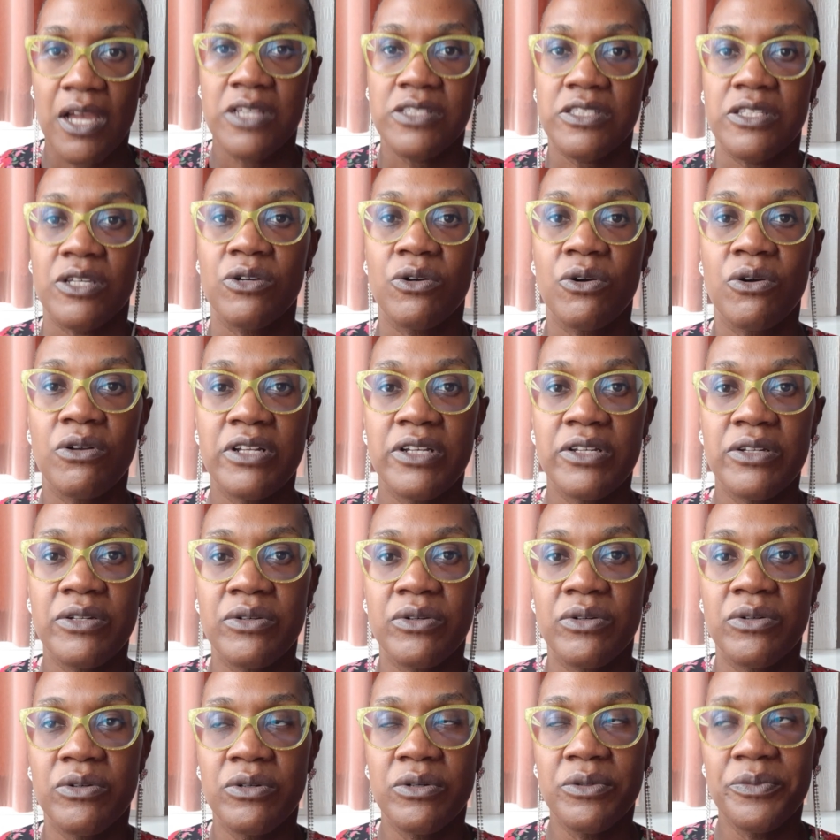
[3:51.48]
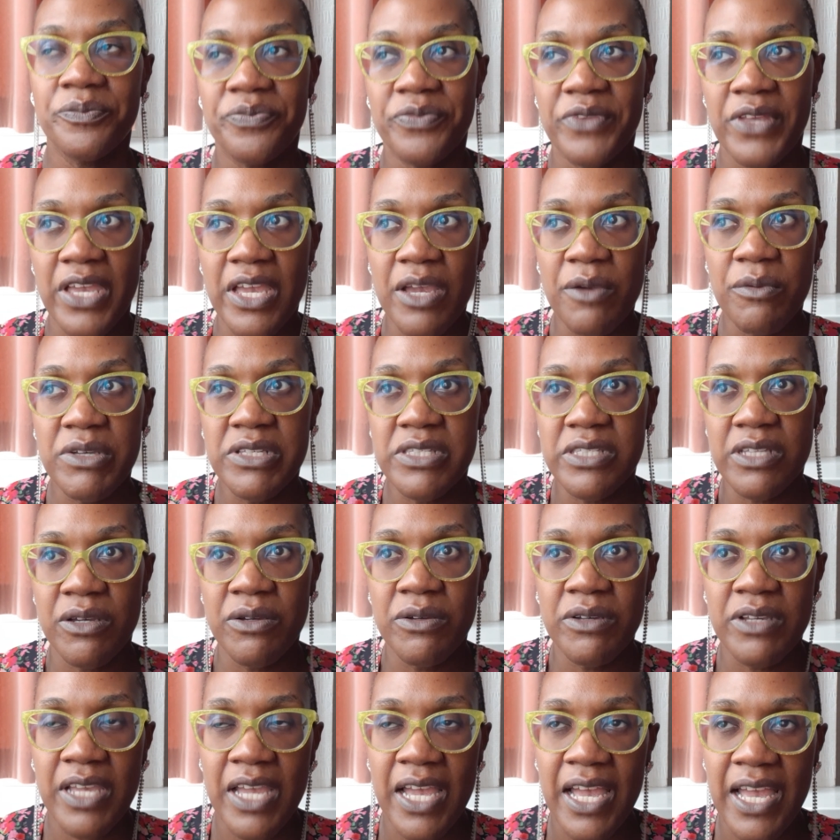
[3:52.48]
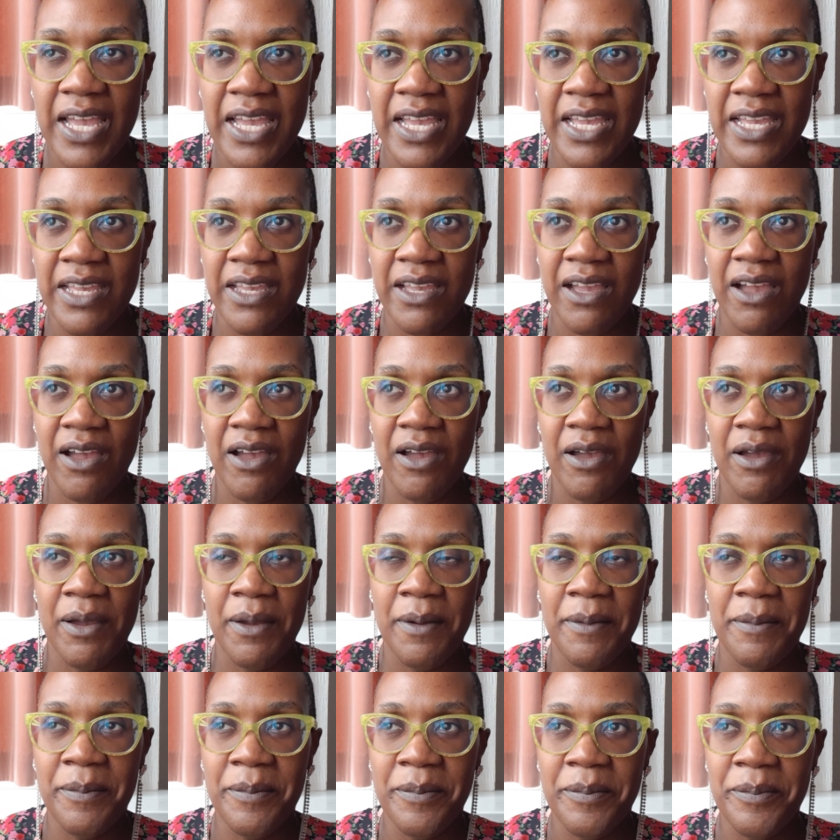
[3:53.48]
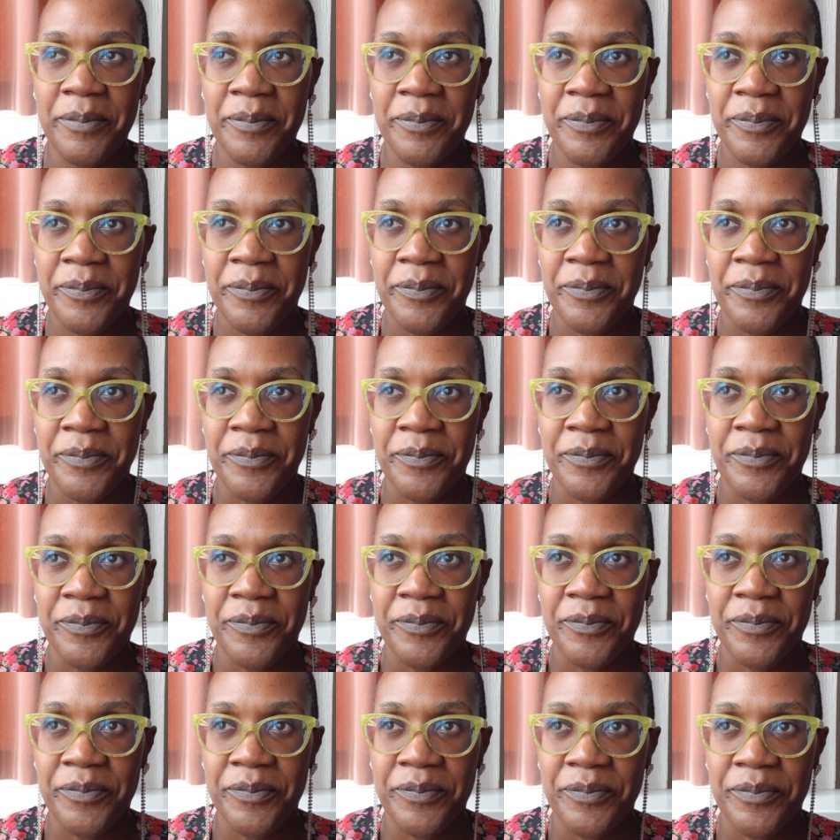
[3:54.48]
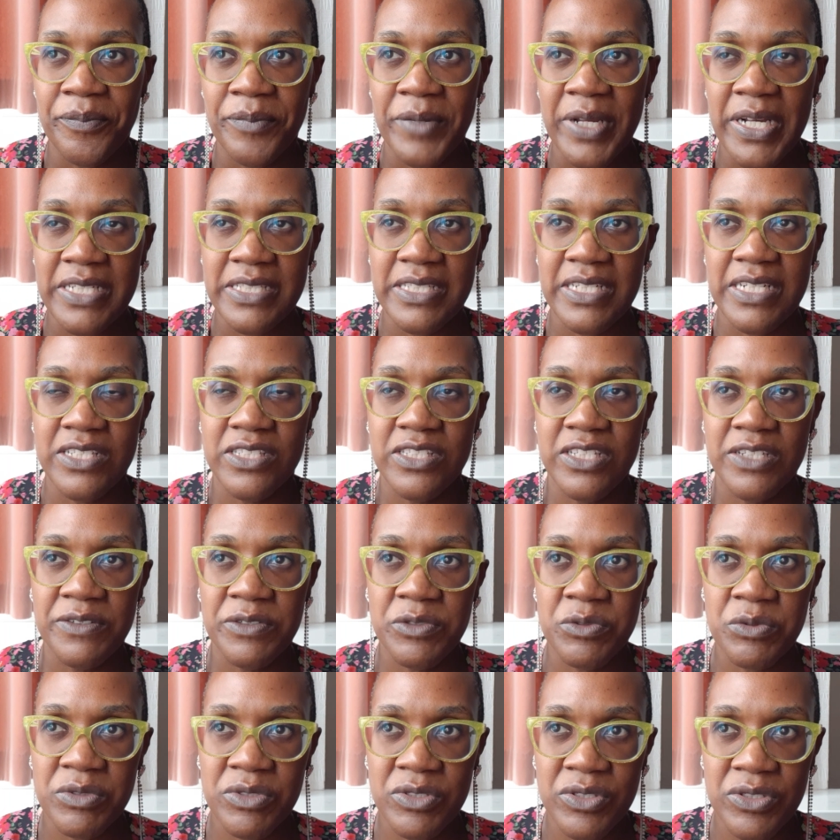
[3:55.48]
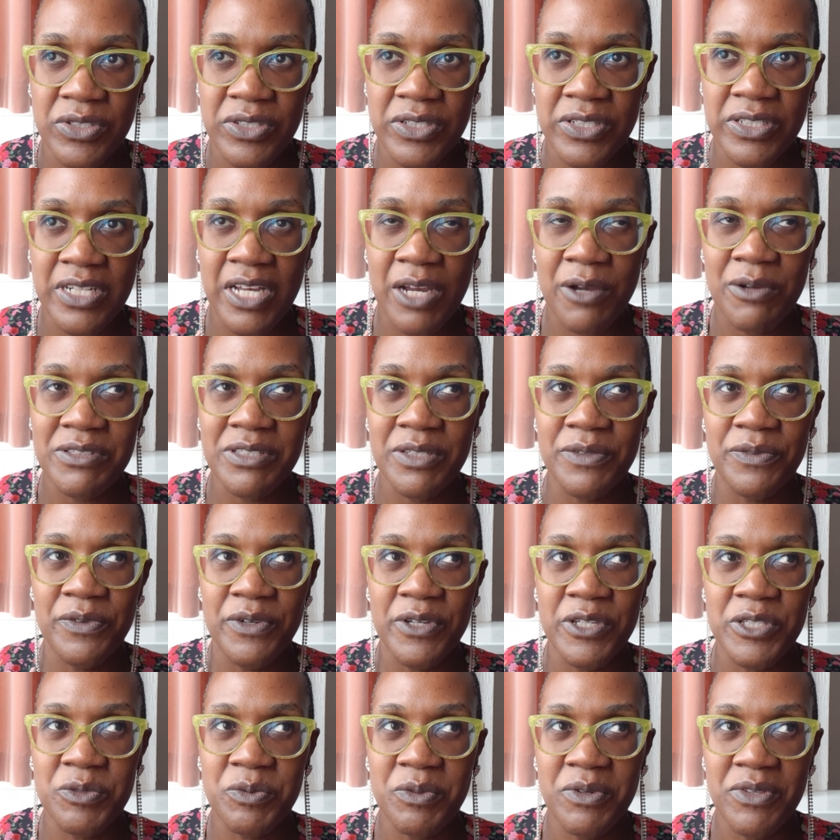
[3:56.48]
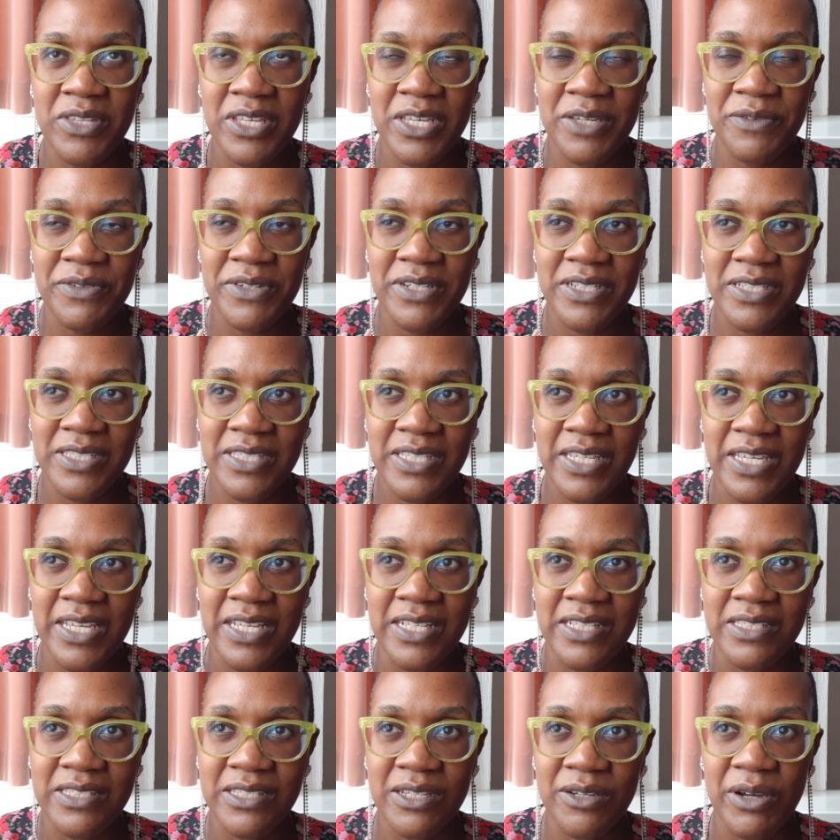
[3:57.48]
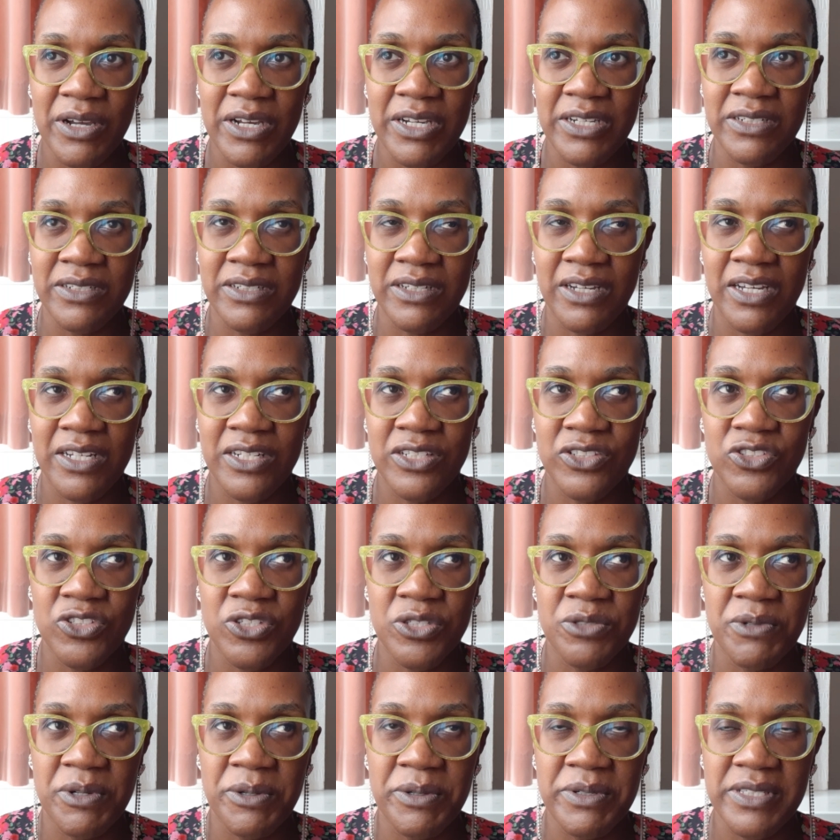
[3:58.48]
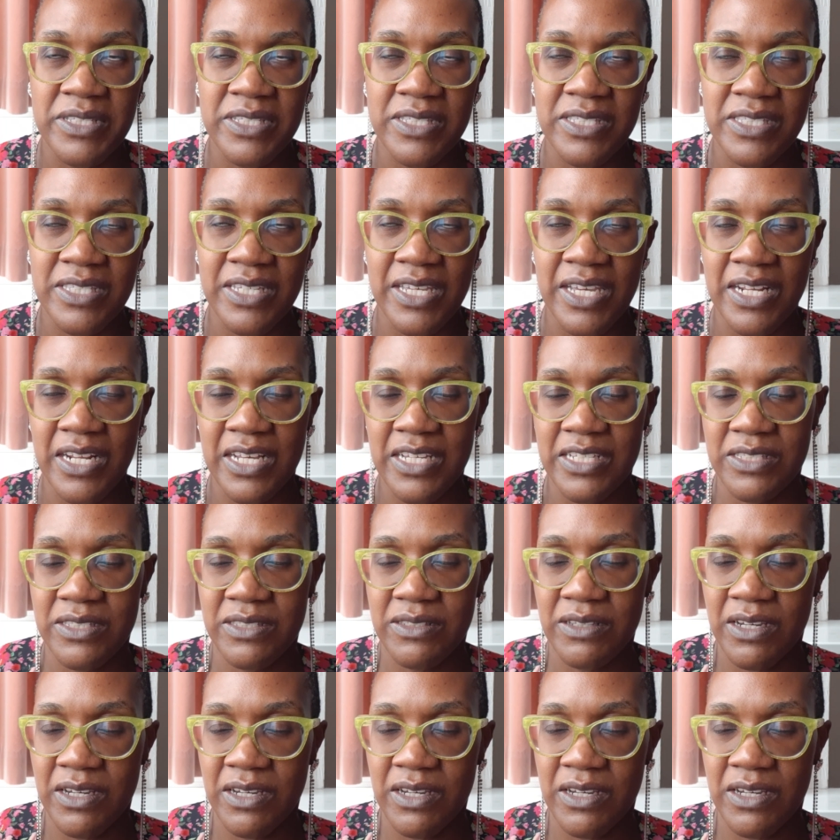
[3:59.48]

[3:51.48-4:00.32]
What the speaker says: So all in all, it was okay. Like I said, the service was good. I was the first one there for the sitting, so I could kind of choose where I wanted to sit, and I